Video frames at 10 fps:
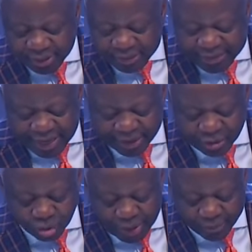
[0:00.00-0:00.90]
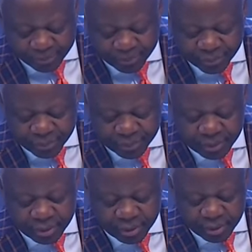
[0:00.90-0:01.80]
Say to
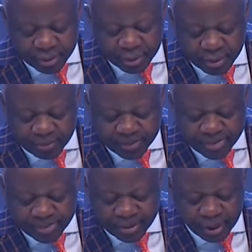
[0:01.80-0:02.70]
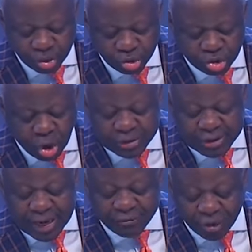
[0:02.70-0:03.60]
them, those
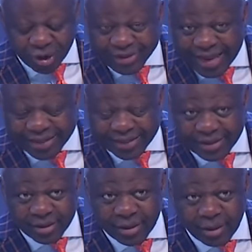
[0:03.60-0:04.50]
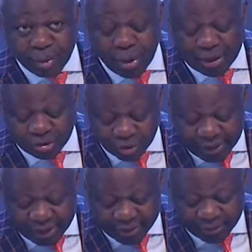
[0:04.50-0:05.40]
that are for death, number one, to
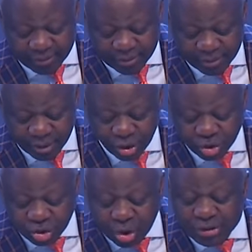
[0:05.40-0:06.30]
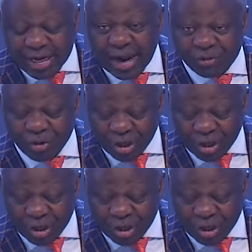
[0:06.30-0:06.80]
death. Those that are for the